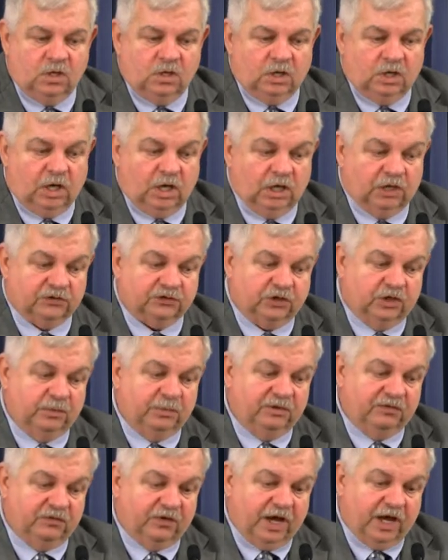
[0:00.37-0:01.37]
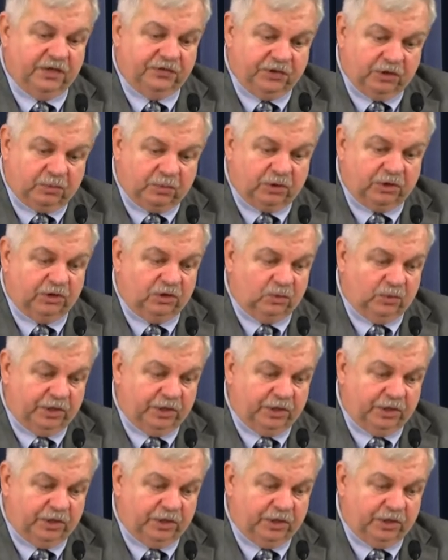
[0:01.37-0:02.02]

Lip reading: Oh, it's going to be, I think we're going to